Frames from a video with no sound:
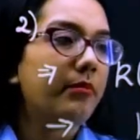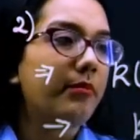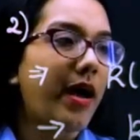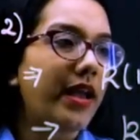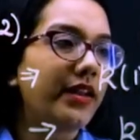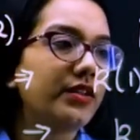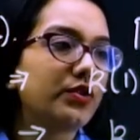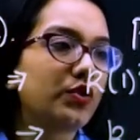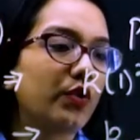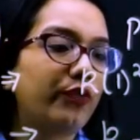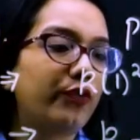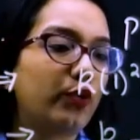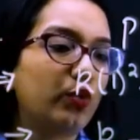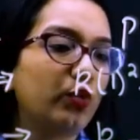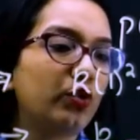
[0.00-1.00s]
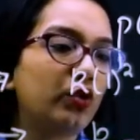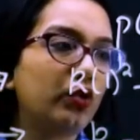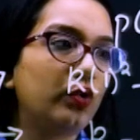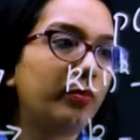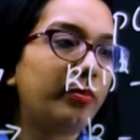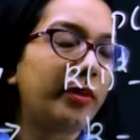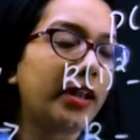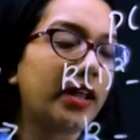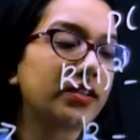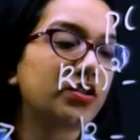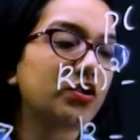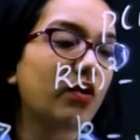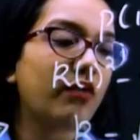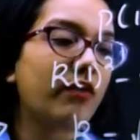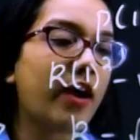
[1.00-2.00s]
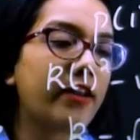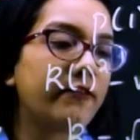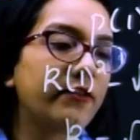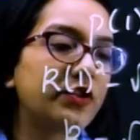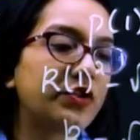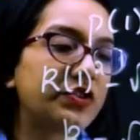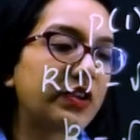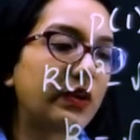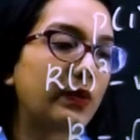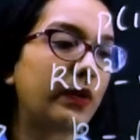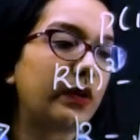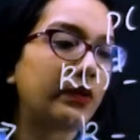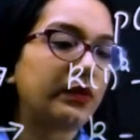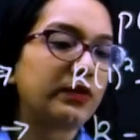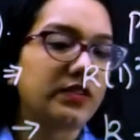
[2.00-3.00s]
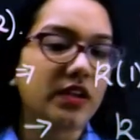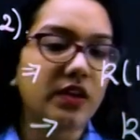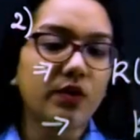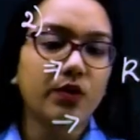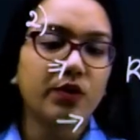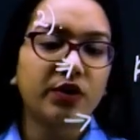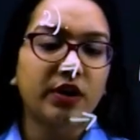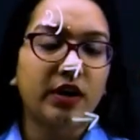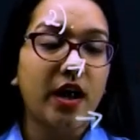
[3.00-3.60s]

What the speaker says: minus of root 2 plus of 1, which is equal to 0.